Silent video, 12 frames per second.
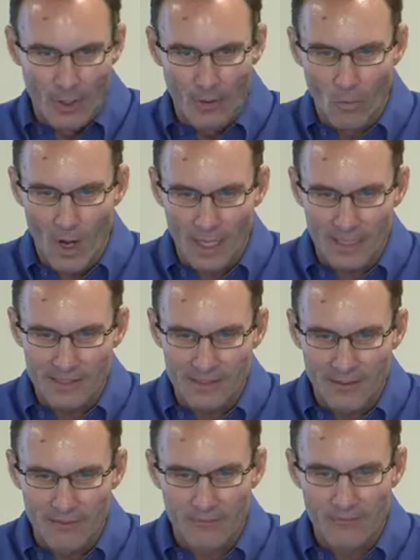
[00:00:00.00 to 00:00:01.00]
while
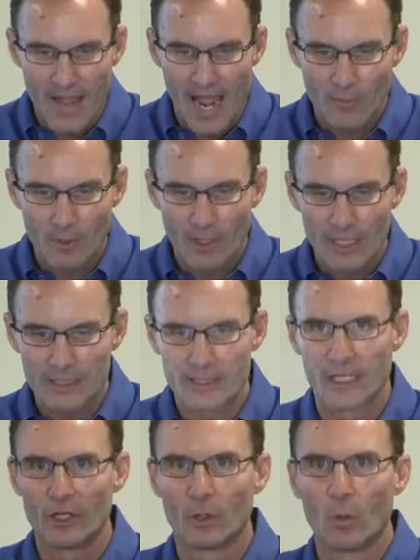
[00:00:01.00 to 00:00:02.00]
it's fabulous
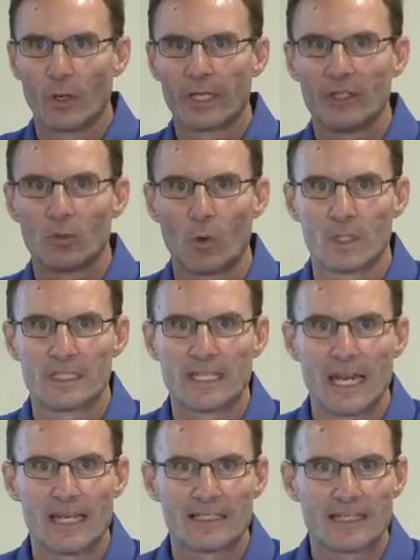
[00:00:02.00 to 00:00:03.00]
that you're working towards
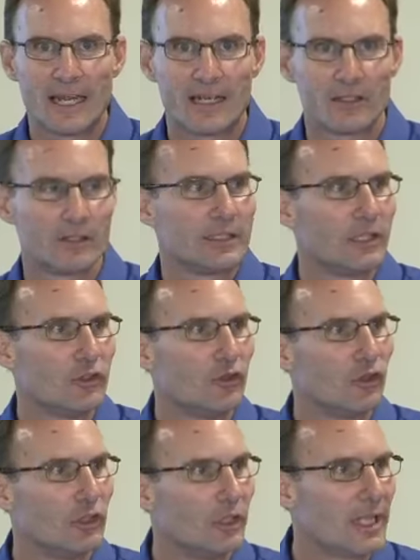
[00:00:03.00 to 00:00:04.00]
data standards, and you
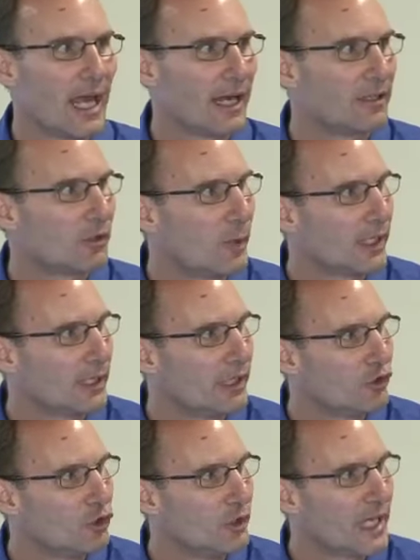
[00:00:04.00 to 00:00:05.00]
should do that as
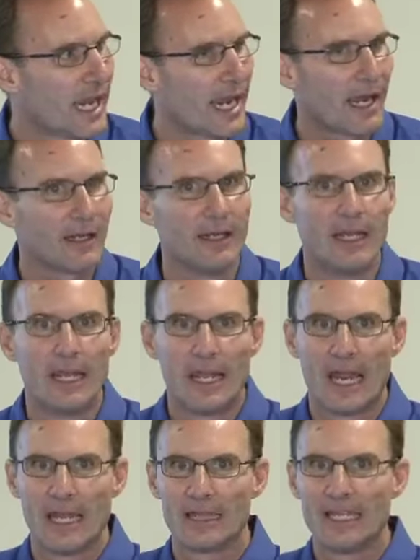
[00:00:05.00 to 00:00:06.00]
quickly as you can,
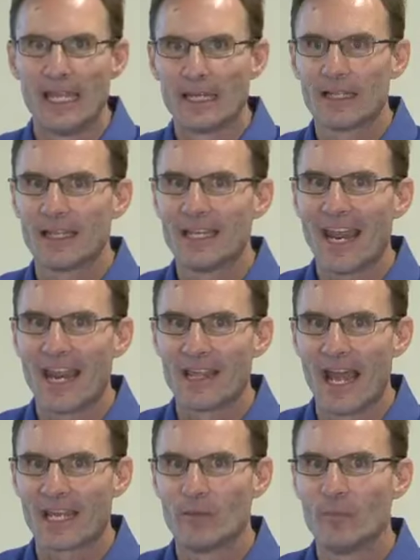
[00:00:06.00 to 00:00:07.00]
at the end of the day,
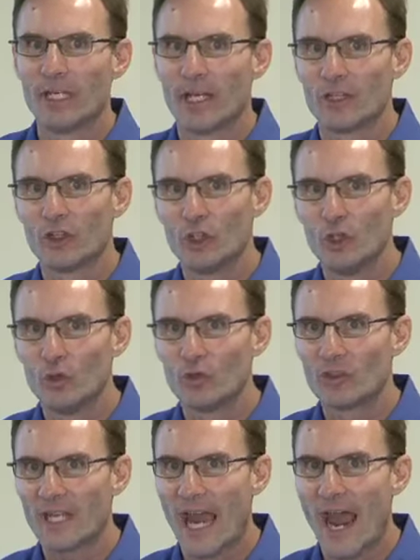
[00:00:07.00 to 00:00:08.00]
that can be a
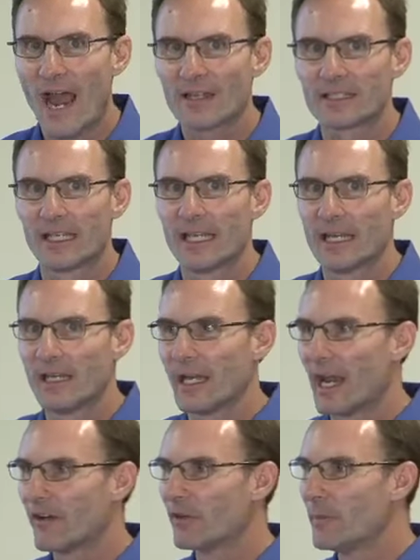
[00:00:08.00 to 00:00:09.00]
huge task, and
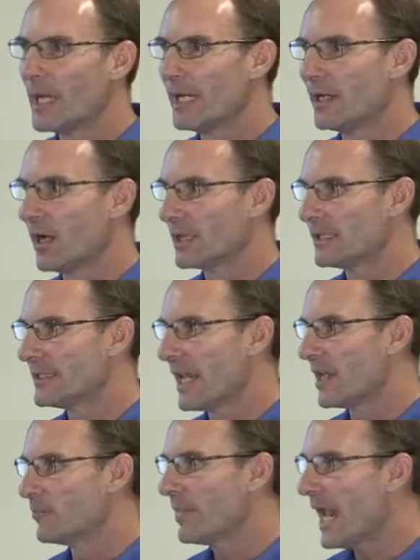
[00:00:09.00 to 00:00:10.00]
getting everybody on the
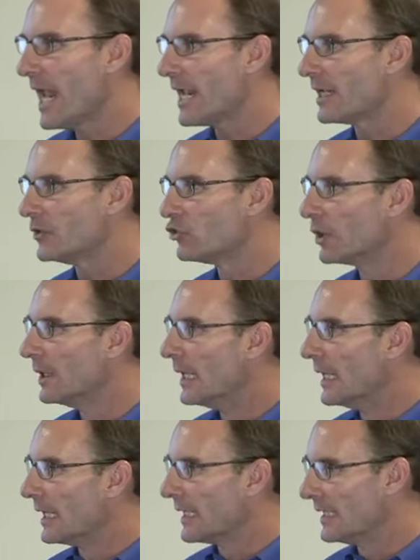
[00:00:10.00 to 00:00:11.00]
same page
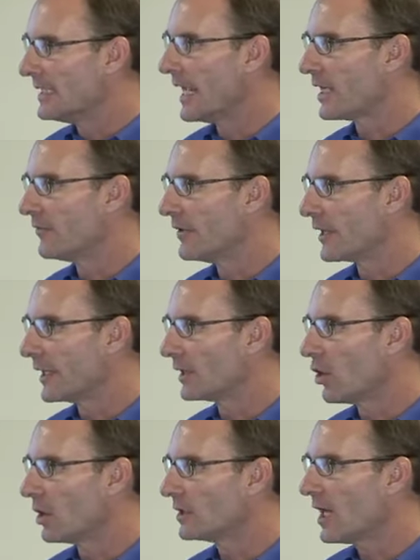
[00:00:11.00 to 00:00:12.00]
can take a very
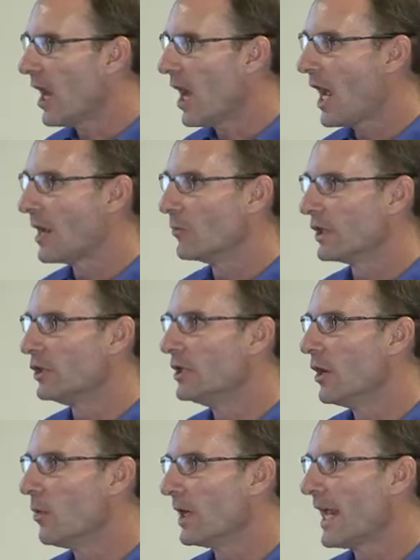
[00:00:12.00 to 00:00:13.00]
long time. What you
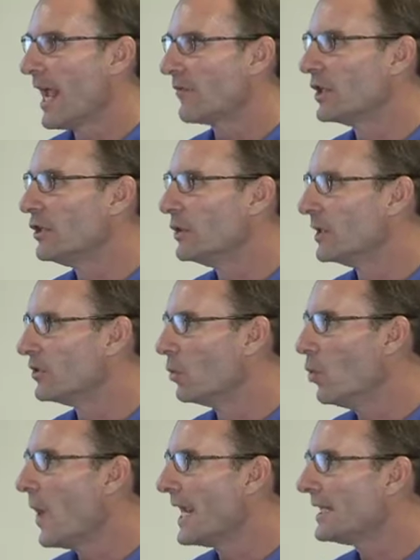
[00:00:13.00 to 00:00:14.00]
don't want to have to do is
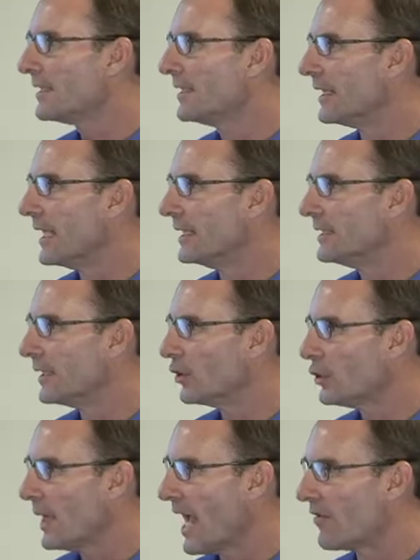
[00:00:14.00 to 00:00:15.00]
wait
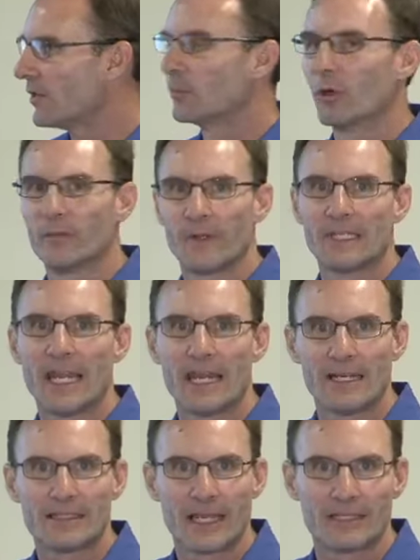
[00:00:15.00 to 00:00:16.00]
until you have the perfect
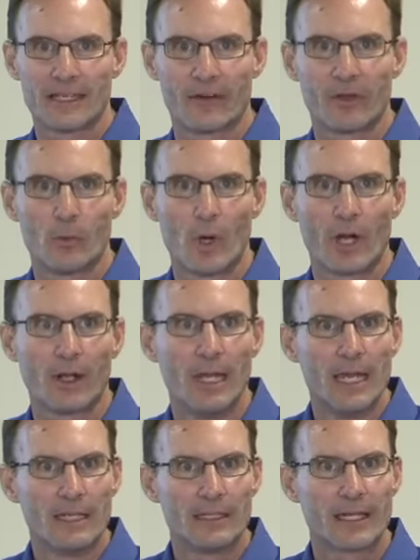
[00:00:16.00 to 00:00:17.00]
data sets everywhere
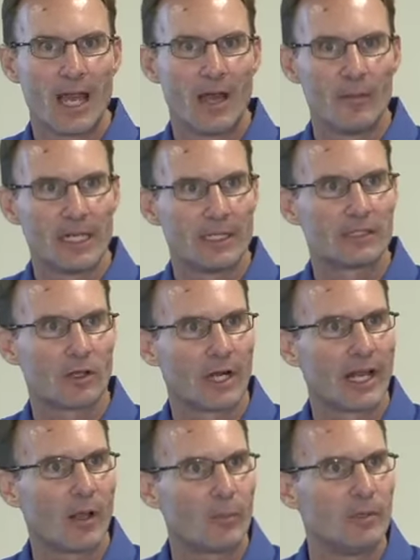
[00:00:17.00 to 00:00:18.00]
to come in and
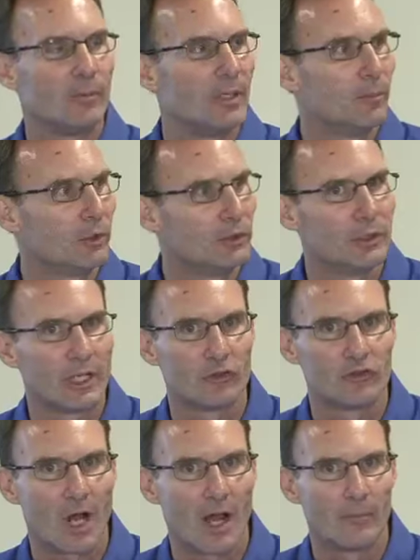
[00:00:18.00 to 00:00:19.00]
start helping people do their
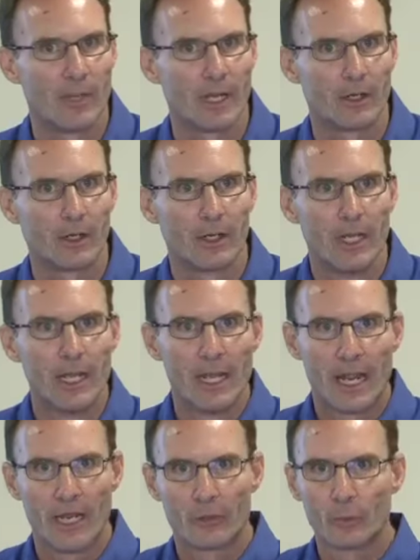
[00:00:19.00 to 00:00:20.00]
job better.
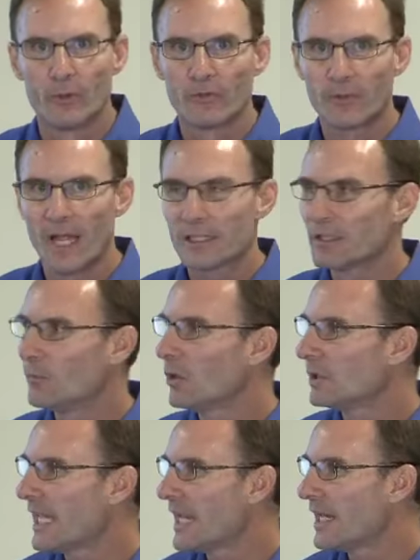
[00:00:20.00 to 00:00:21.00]
And through
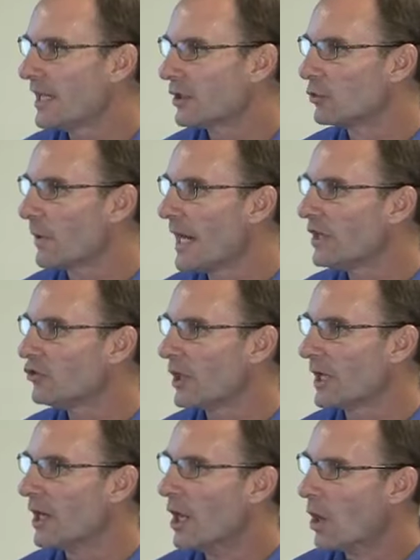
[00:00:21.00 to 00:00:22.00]
flexible data
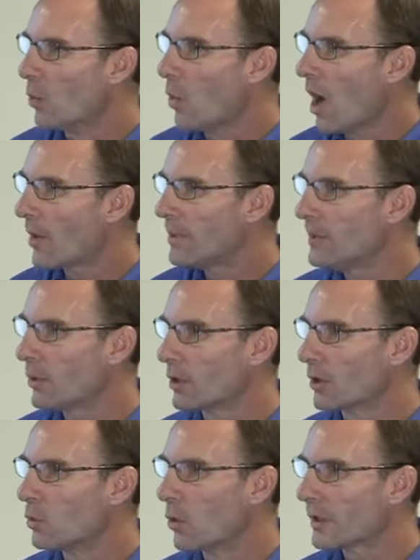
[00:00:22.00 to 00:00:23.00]
integration, while
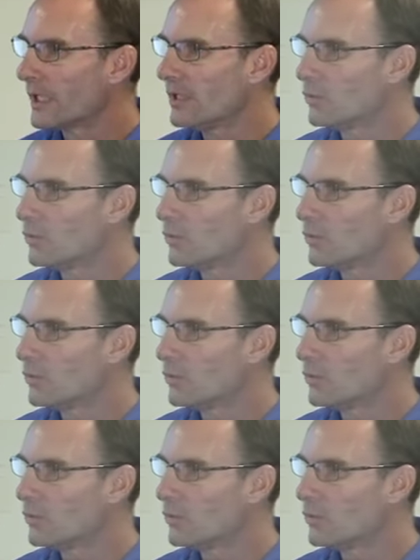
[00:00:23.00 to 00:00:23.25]
people are working